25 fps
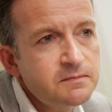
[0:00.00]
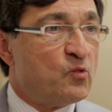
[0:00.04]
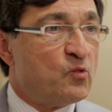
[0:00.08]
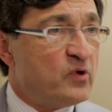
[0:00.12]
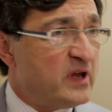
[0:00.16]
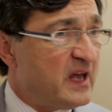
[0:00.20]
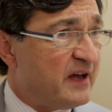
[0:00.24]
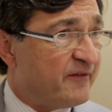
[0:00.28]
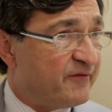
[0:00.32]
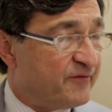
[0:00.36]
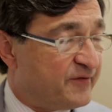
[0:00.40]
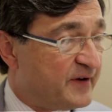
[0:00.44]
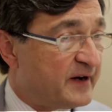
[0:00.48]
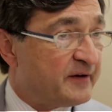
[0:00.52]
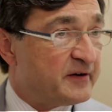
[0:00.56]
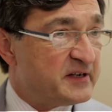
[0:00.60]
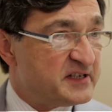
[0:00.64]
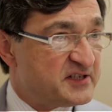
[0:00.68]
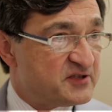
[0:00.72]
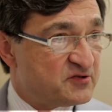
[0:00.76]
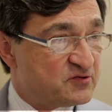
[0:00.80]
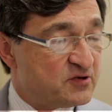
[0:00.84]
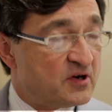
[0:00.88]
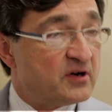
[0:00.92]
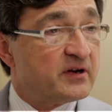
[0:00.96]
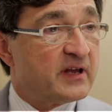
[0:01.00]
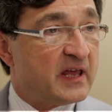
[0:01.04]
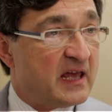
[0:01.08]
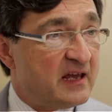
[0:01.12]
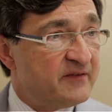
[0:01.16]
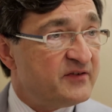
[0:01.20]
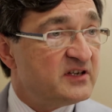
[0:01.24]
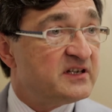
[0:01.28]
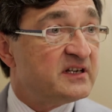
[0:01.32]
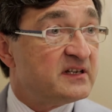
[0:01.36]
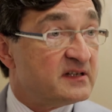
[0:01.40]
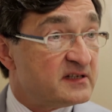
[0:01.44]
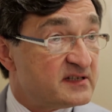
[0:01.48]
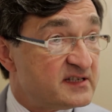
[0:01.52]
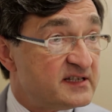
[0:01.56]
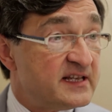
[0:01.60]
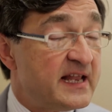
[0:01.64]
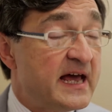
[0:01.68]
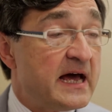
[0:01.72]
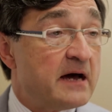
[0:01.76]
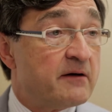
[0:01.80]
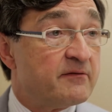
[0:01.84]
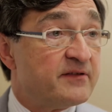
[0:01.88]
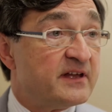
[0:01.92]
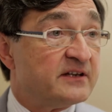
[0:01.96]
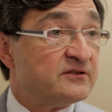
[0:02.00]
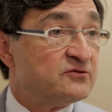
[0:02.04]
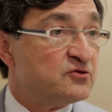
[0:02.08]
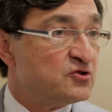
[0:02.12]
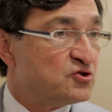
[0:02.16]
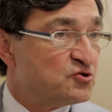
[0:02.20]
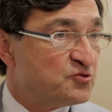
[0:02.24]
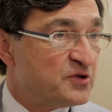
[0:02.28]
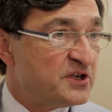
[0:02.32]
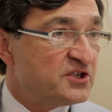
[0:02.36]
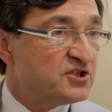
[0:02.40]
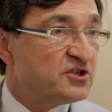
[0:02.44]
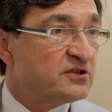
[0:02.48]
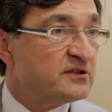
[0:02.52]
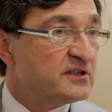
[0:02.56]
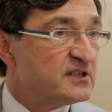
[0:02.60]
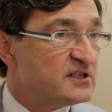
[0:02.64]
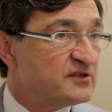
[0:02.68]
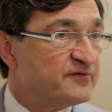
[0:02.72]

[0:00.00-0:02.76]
We have very strong evidence now that nutrition